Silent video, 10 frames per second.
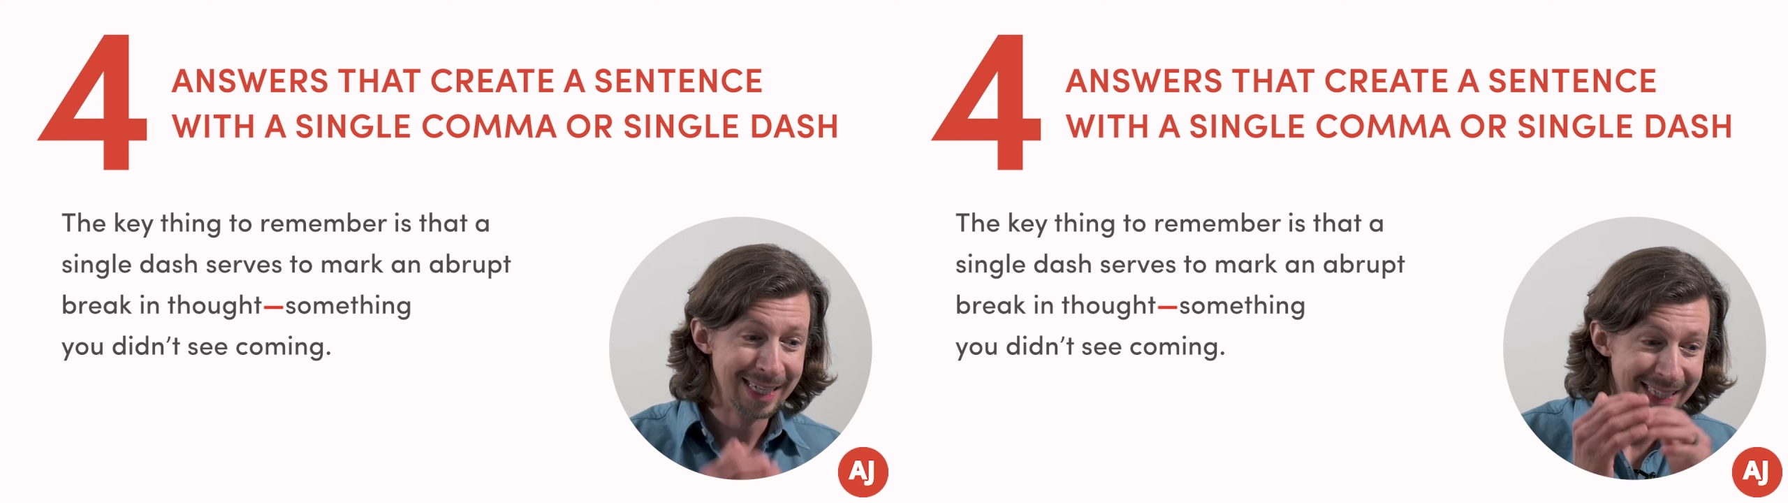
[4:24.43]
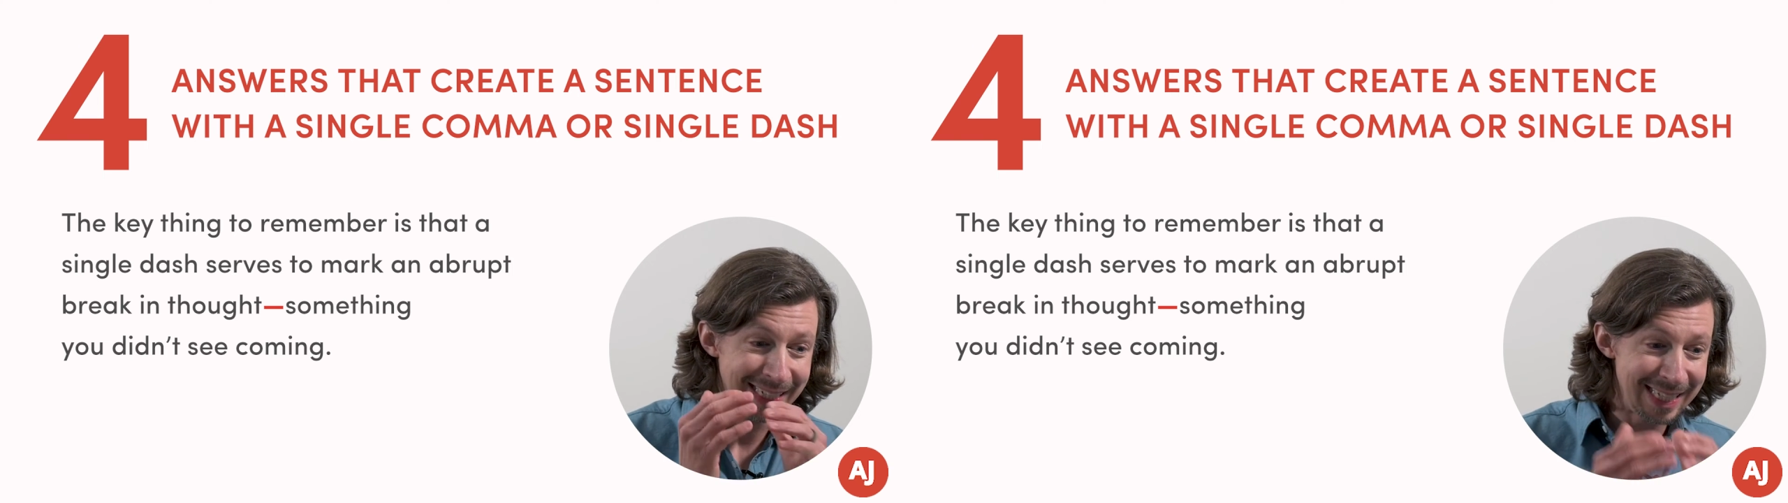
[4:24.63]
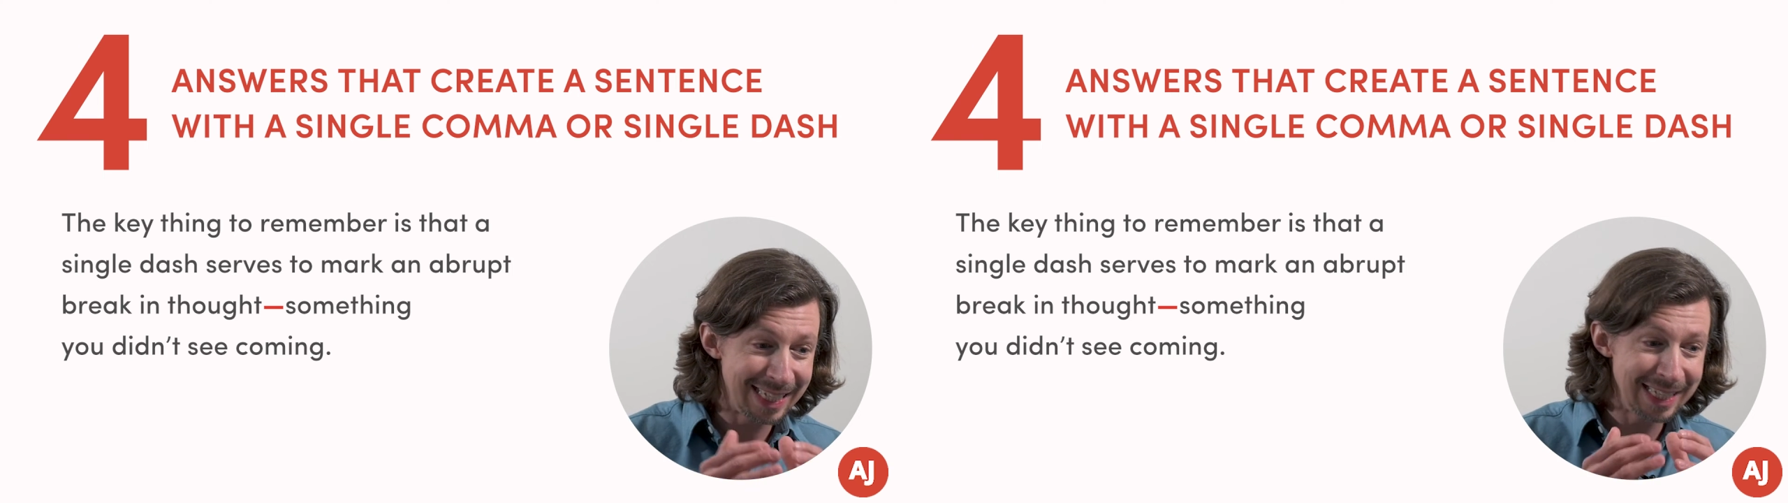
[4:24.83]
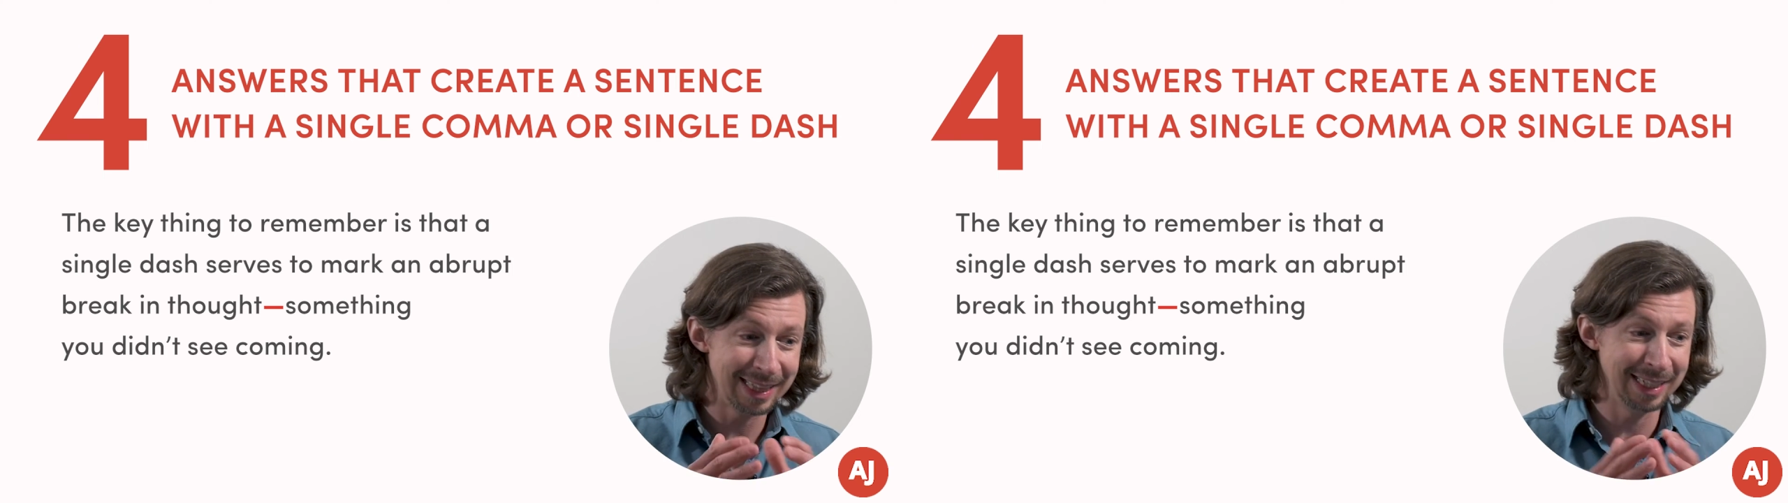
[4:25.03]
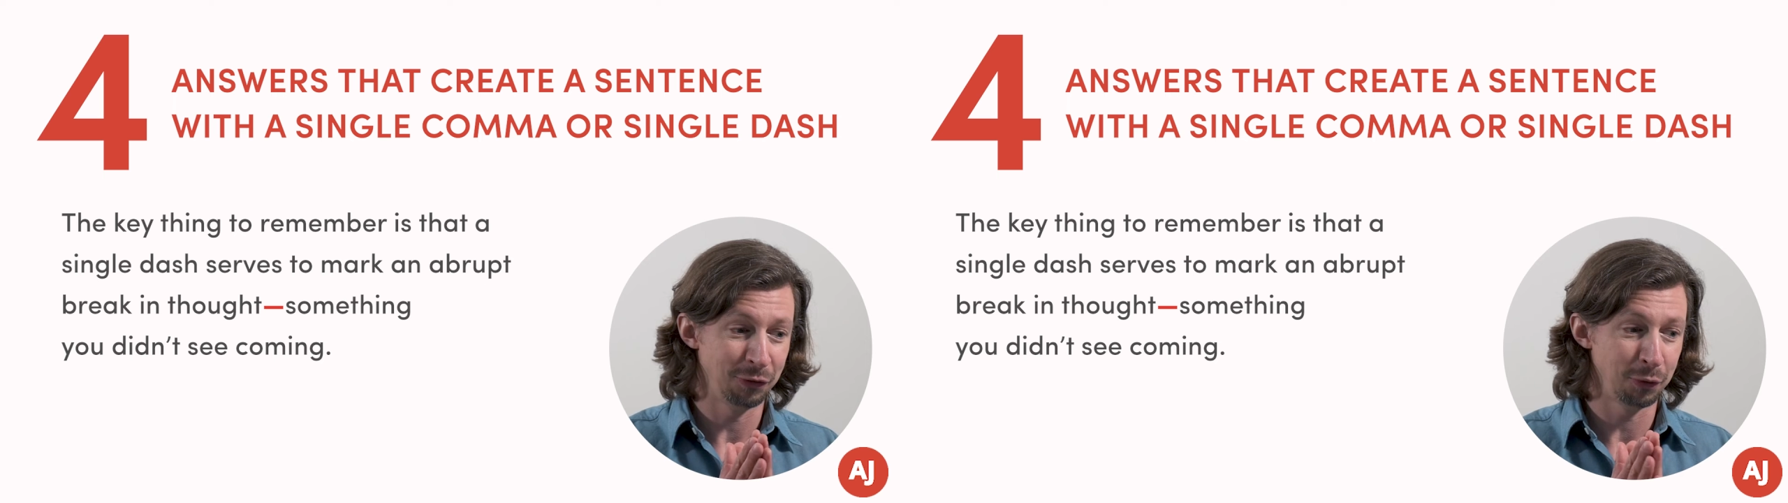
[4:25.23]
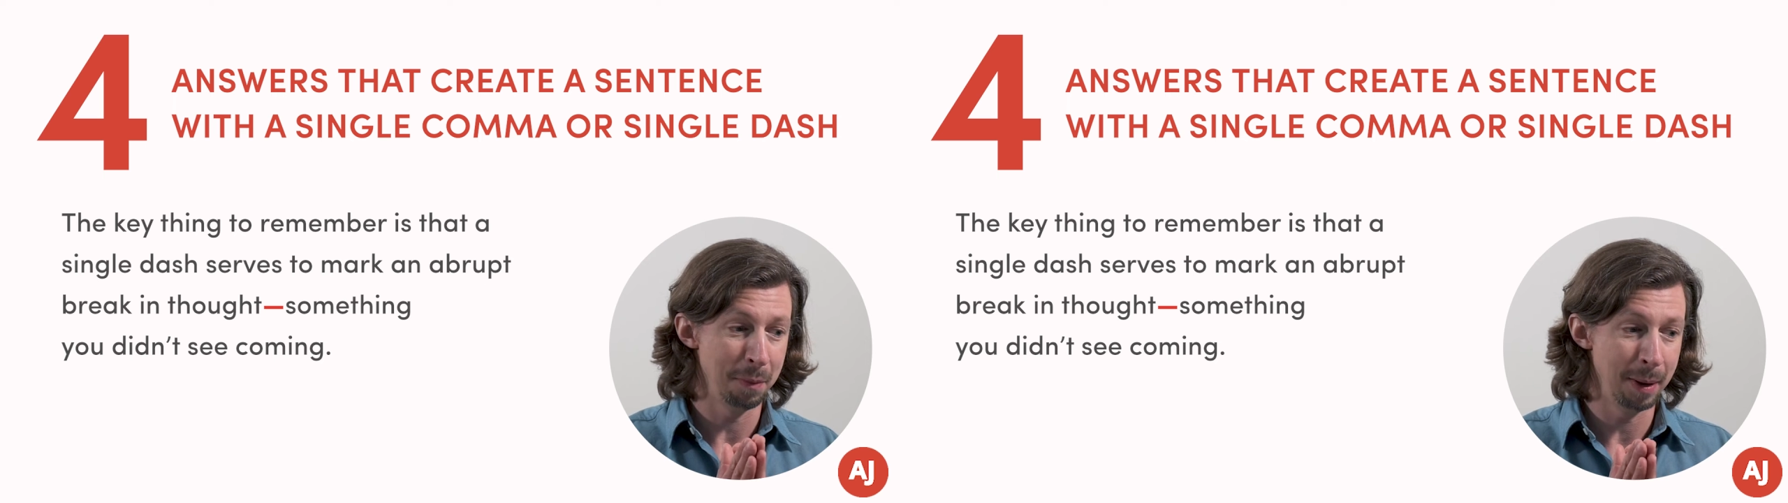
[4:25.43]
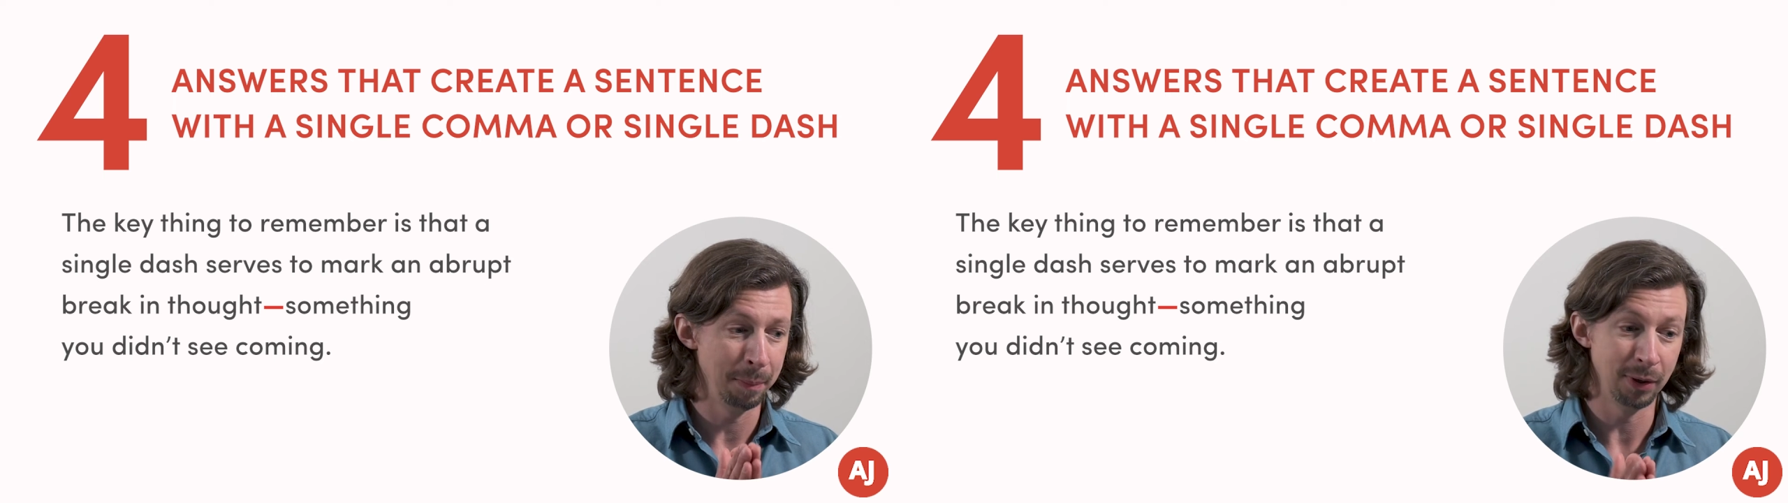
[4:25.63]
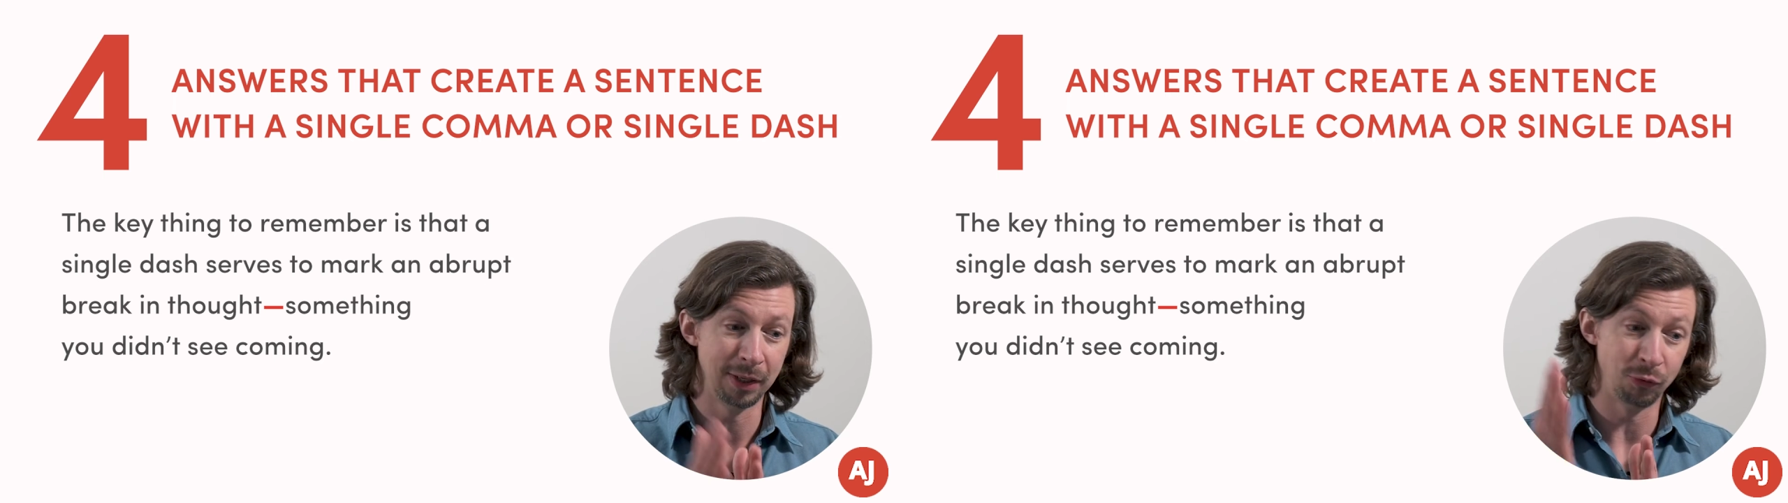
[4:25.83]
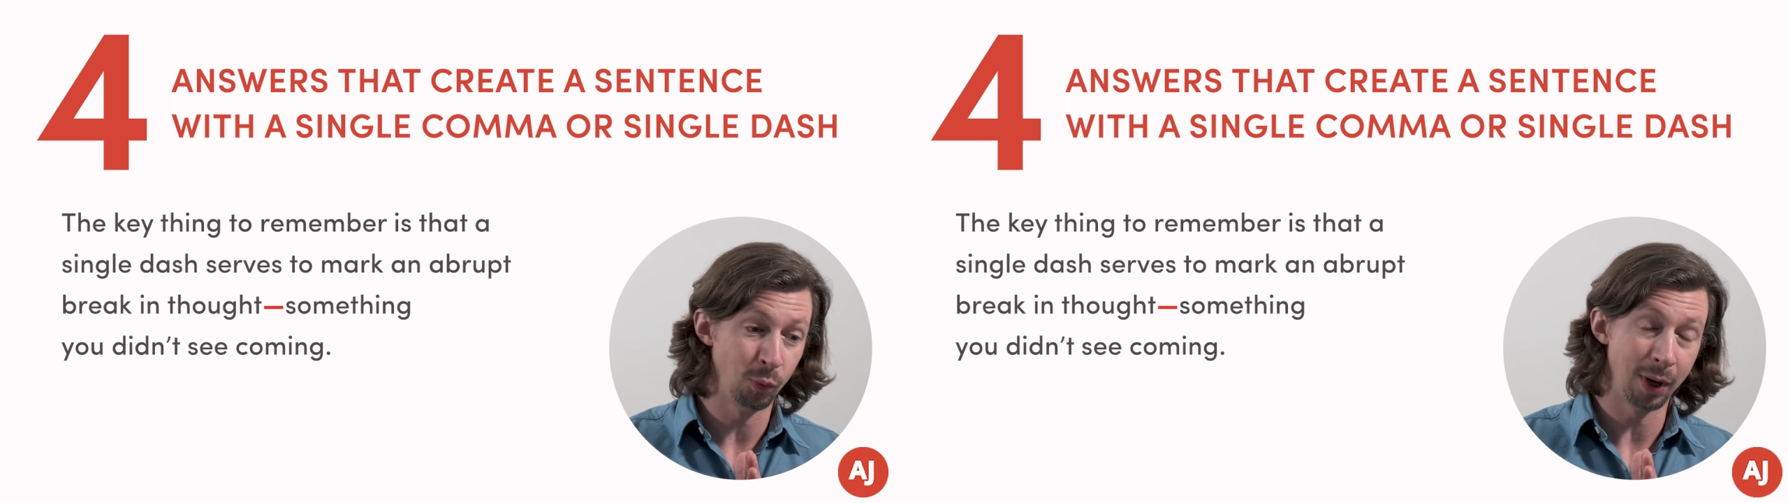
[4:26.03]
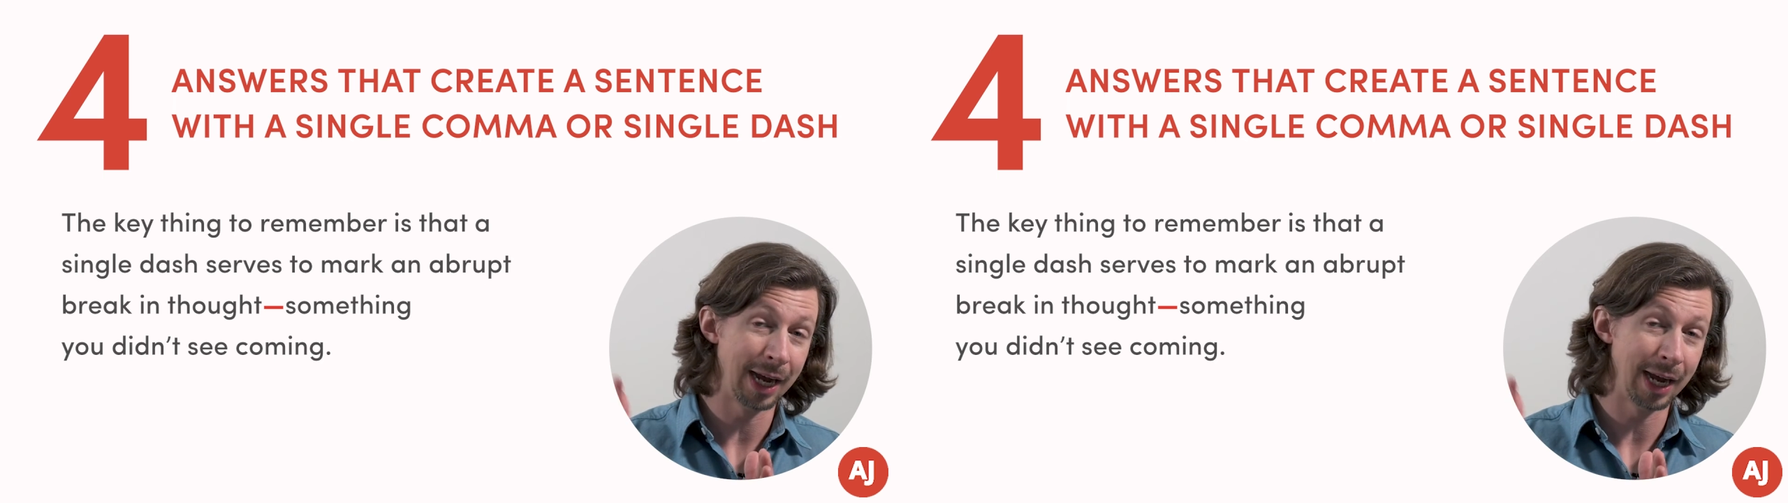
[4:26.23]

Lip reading: The key thing to remember is what